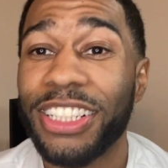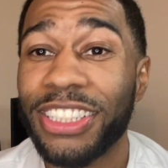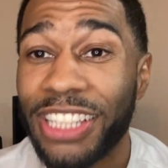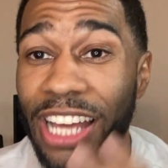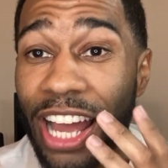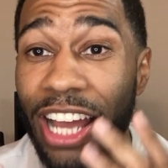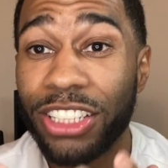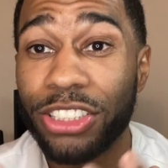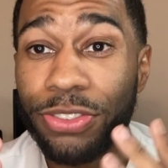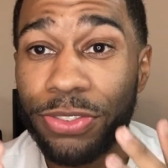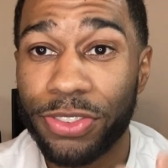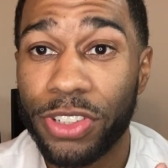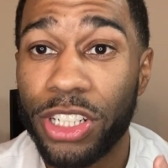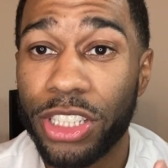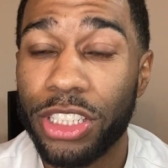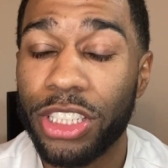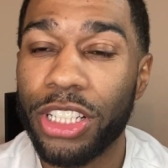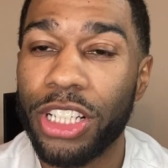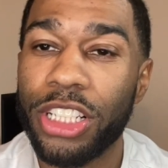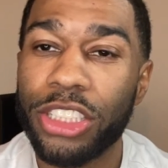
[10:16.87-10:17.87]
That's
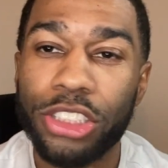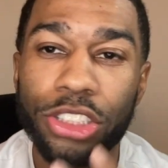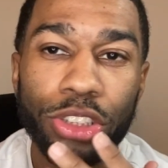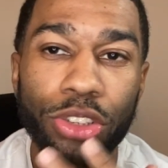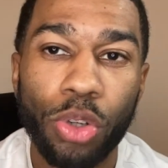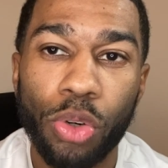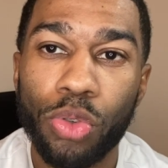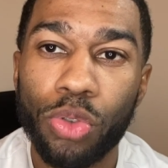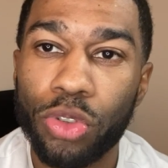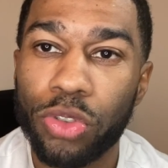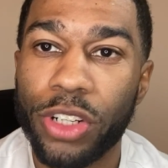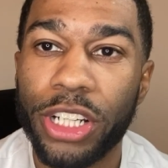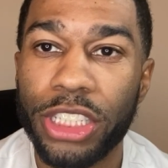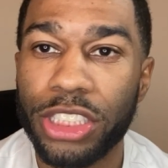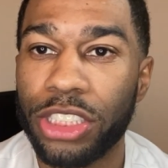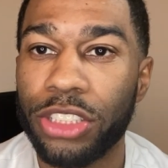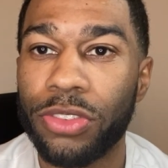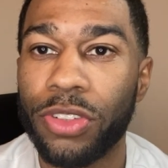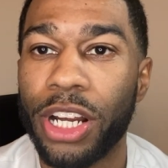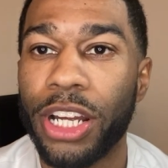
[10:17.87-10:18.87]
funny. It's so
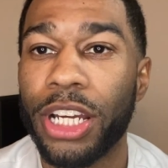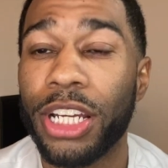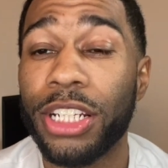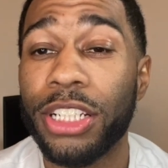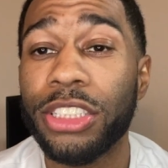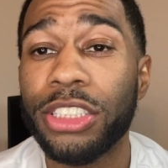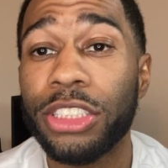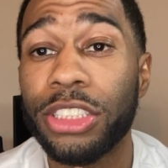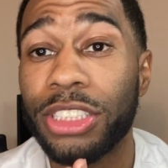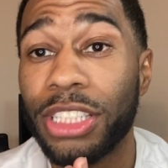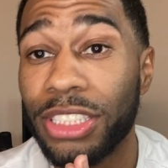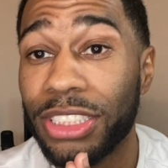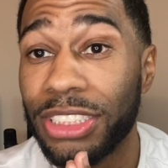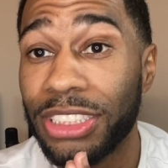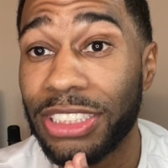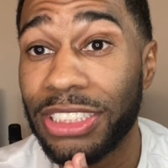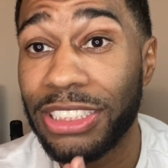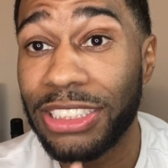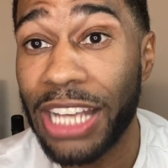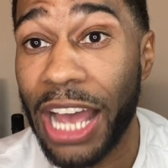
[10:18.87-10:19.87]
crazy, right? And this is
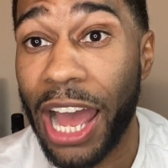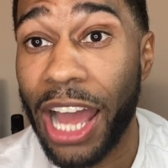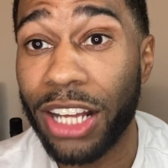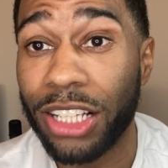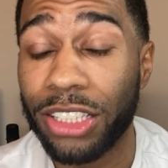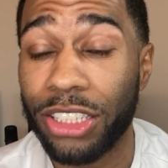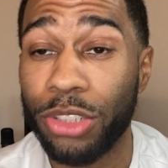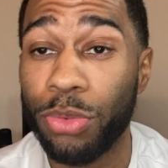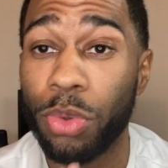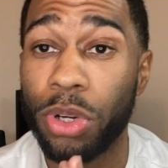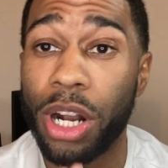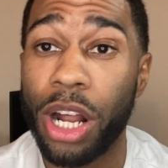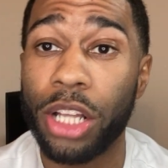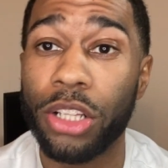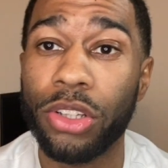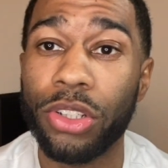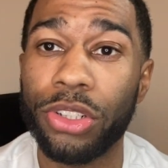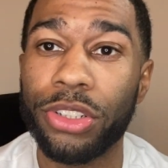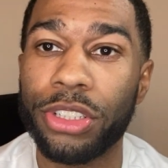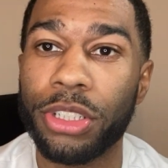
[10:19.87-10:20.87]
exactly what I
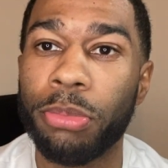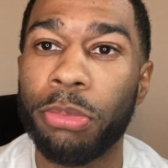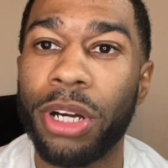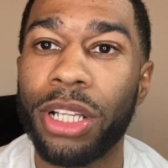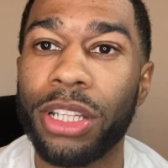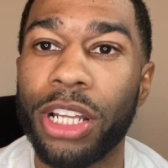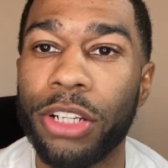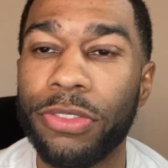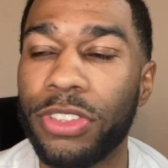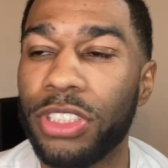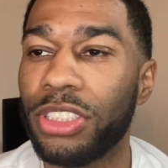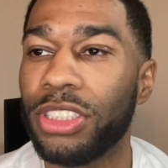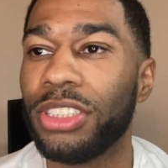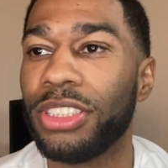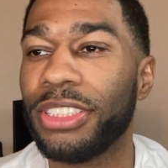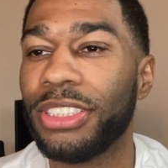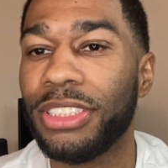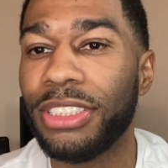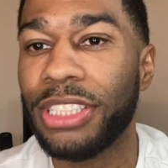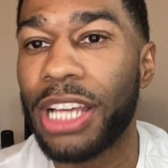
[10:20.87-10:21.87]
learned in my life. This is
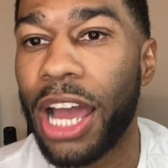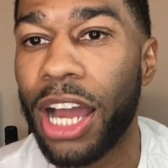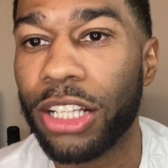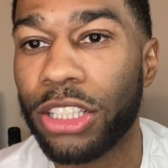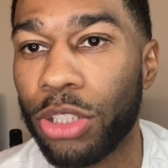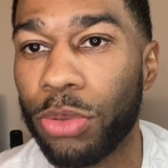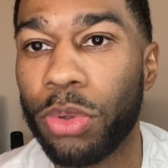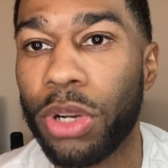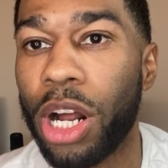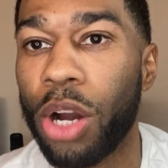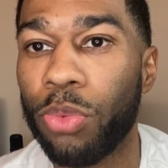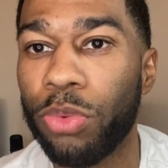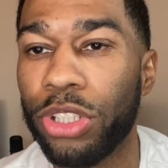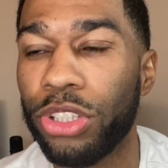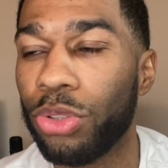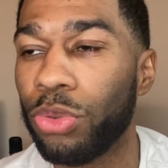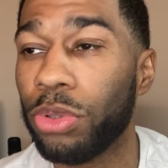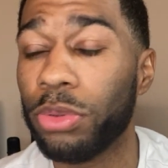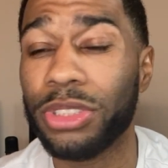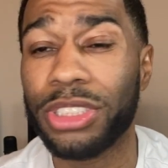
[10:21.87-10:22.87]
exactly what I
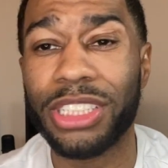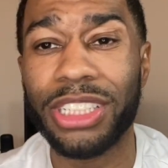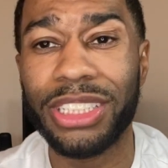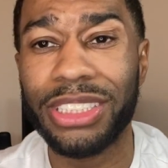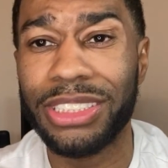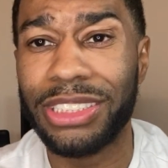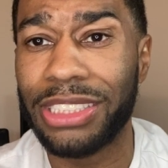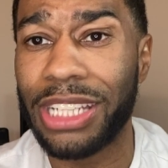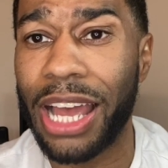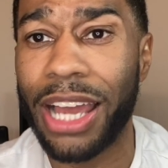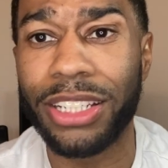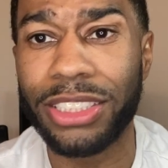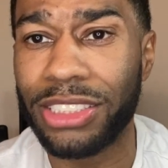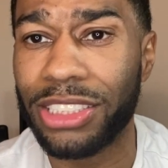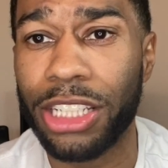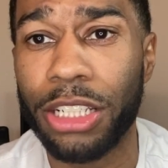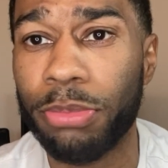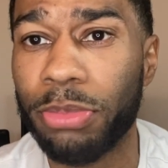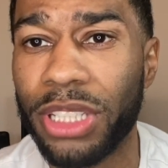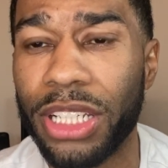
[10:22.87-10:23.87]
went through. It was the exact
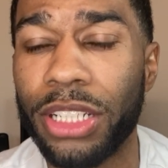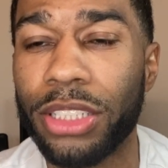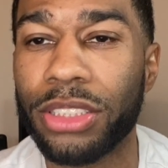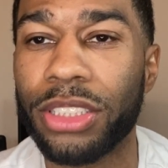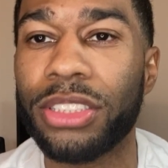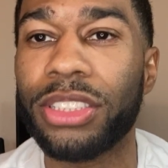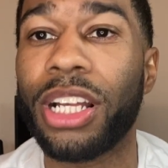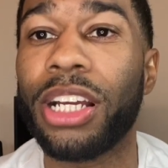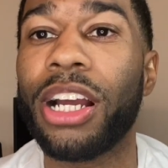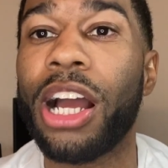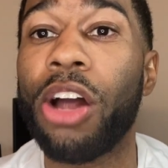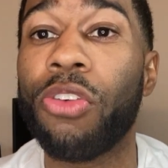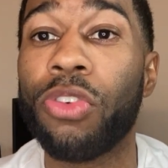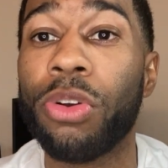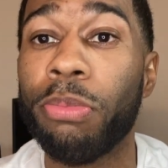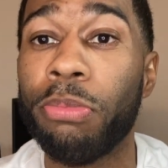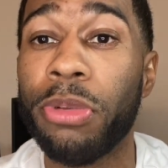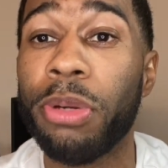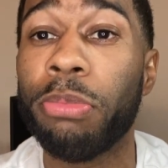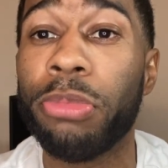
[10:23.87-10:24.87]
same thing, just like I
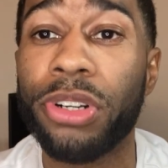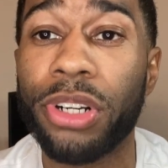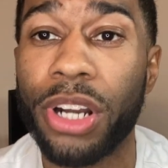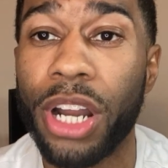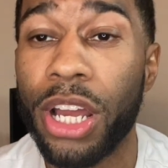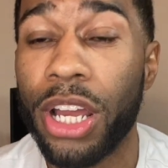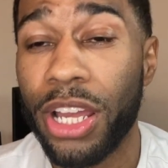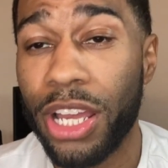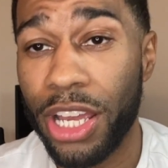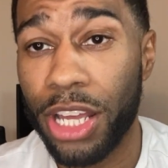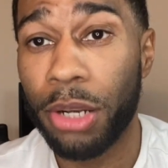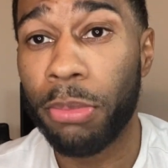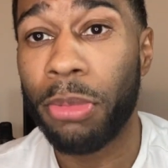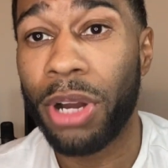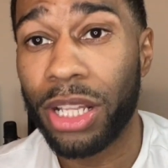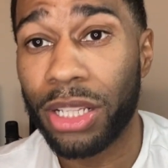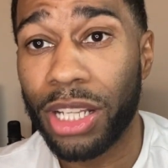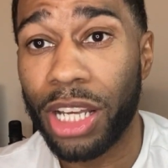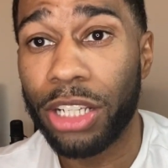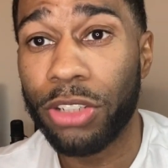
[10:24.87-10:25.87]
remember in
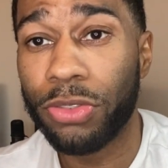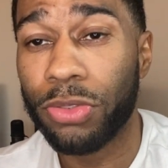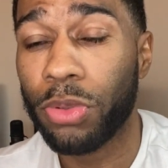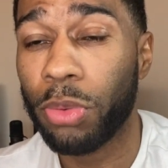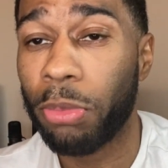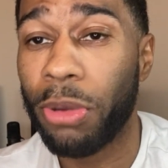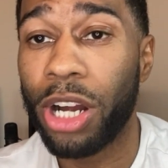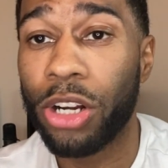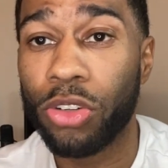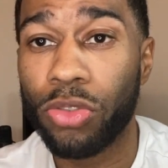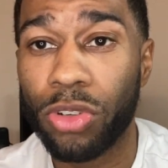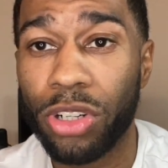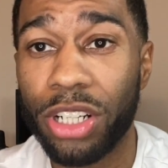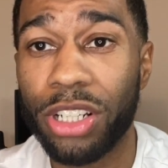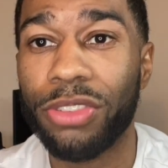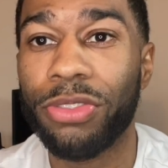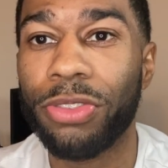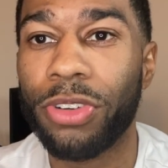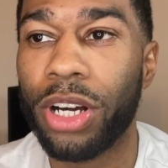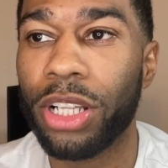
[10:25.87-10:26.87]
my life when my
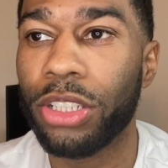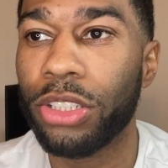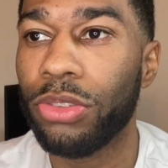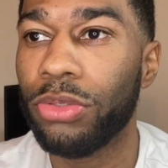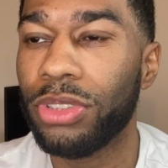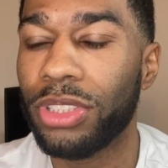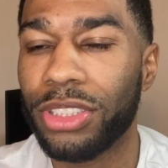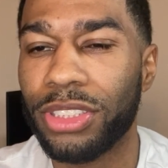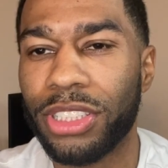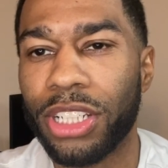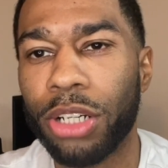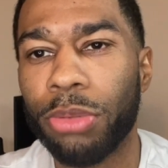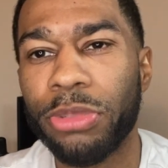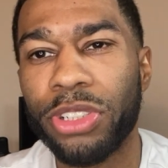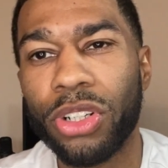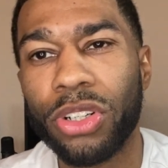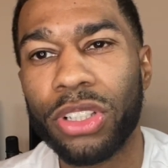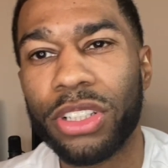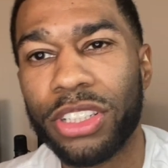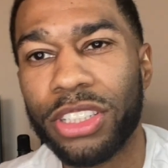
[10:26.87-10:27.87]
grandfather used to tell
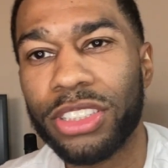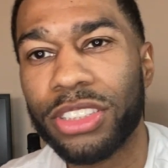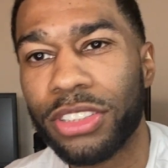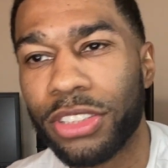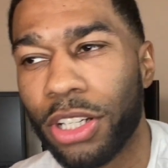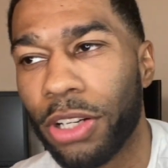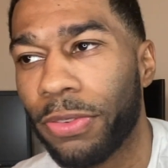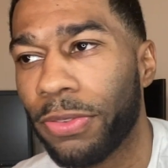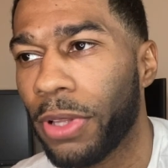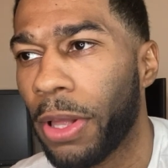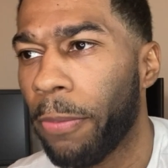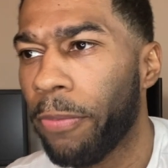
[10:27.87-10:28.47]
me all of this stuff.